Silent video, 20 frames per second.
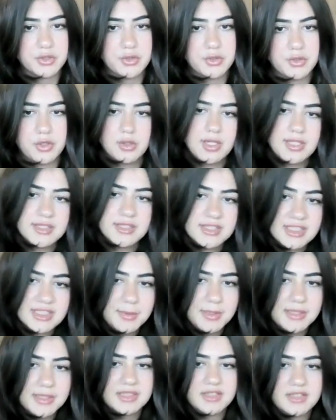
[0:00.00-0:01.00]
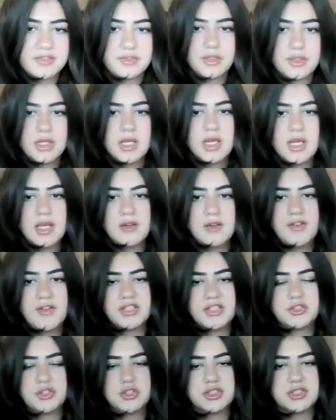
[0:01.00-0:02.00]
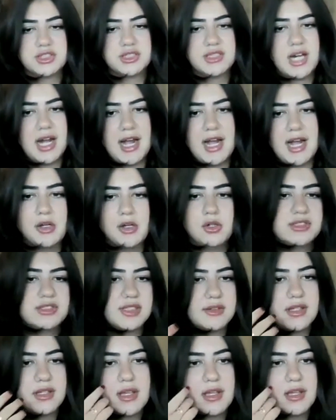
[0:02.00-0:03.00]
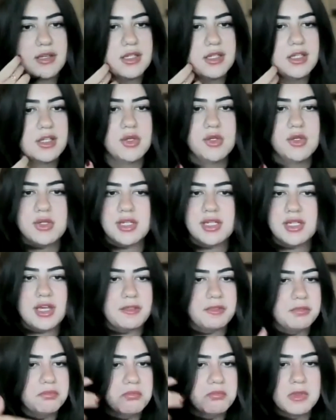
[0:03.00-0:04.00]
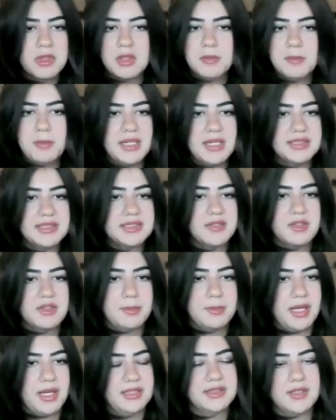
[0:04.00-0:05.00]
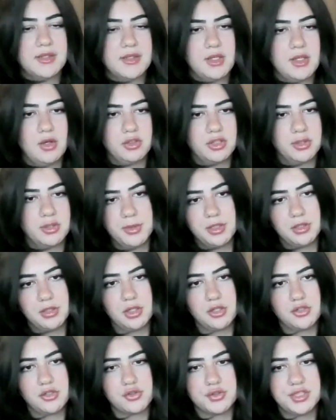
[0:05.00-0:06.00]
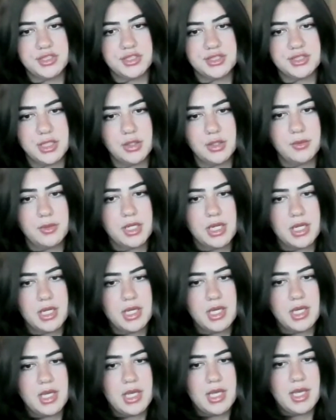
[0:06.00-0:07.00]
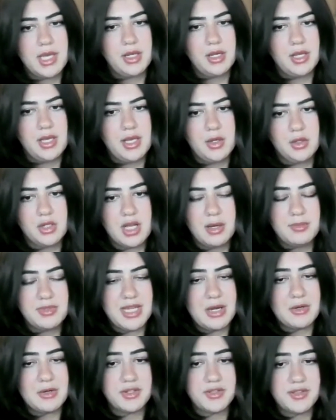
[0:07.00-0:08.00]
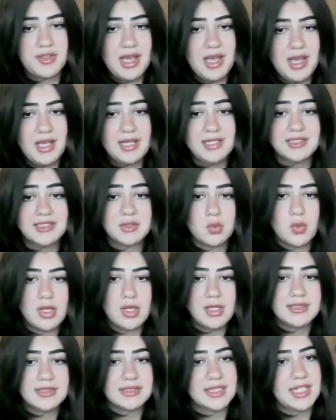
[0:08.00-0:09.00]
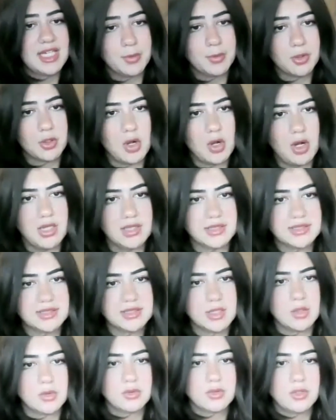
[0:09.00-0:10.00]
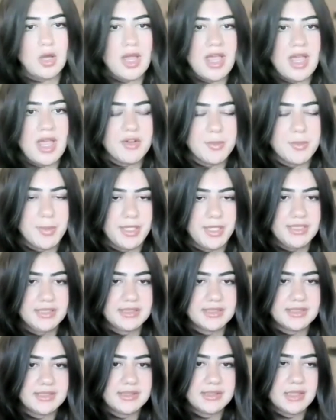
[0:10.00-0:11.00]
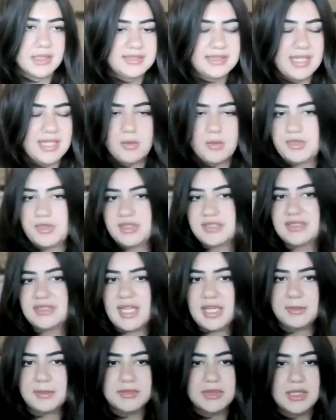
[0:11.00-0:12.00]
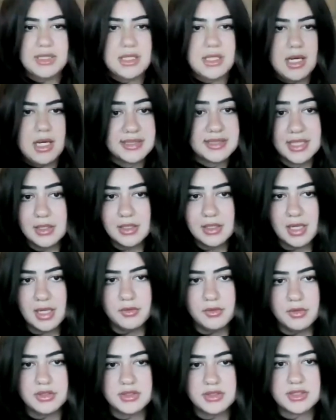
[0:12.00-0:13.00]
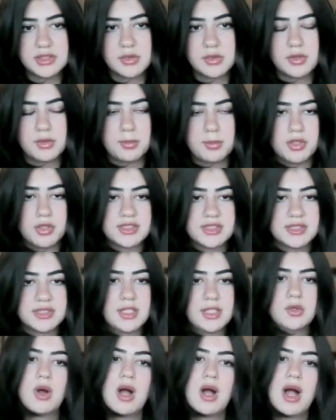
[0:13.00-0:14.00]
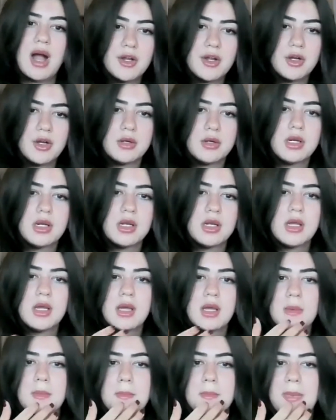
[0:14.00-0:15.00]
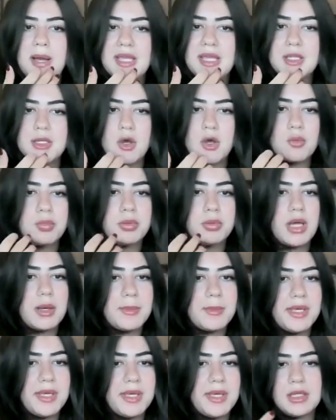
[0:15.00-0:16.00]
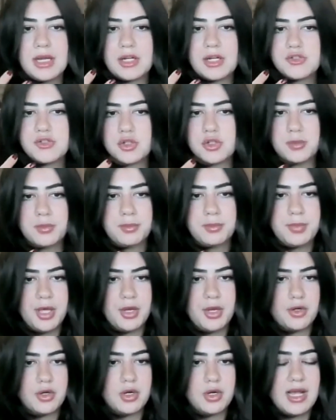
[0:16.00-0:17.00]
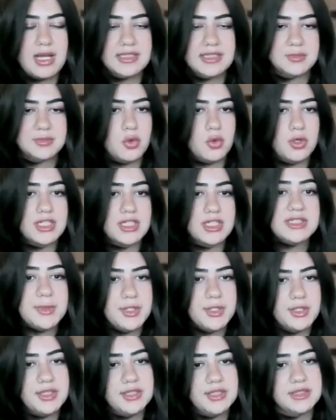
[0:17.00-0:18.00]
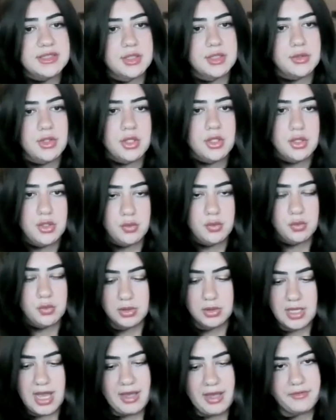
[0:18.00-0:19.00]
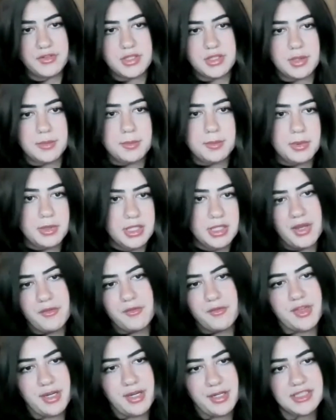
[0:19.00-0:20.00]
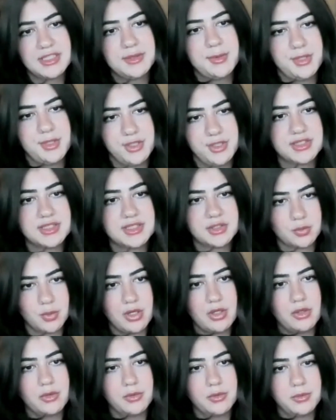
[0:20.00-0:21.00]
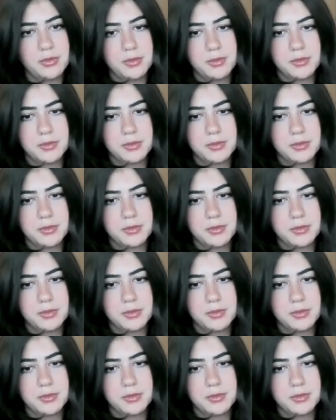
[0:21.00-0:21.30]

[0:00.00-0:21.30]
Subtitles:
So, there are less expensive fixtures and tiles, and then, you can get the best of the best and the ultimate luxury. So, it'll come down to that as well as labor costs. So not everybody's set with the same skill levels. So the person that you hire might know plumbing, electric better, has more experience. So you will have to pay for that experience as well.